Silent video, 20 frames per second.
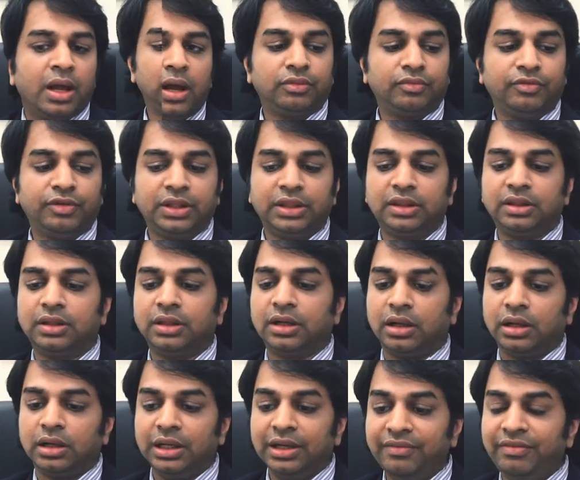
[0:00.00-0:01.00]
With
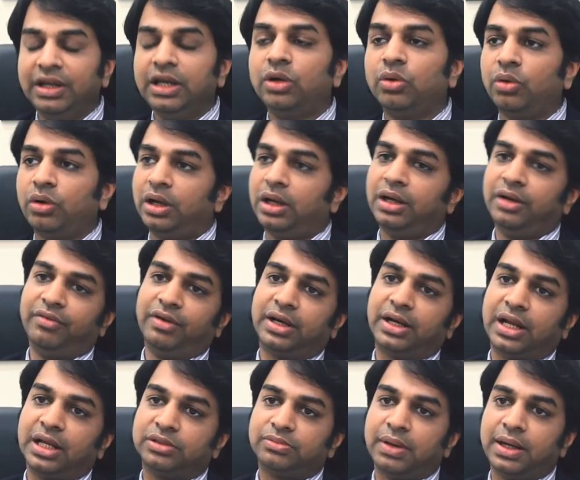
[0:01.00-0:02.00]
a living donor liver
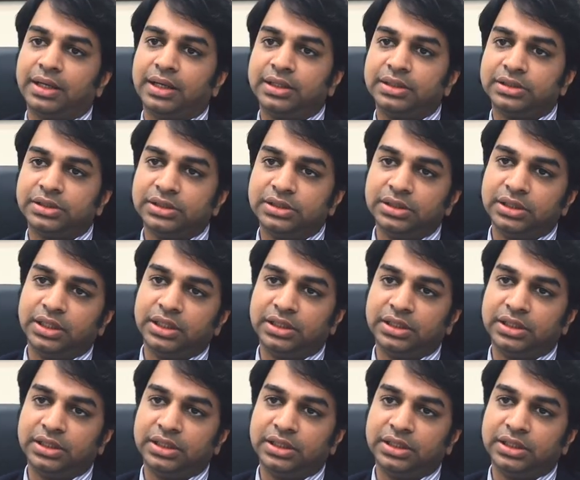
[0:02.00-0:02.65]
transplantation,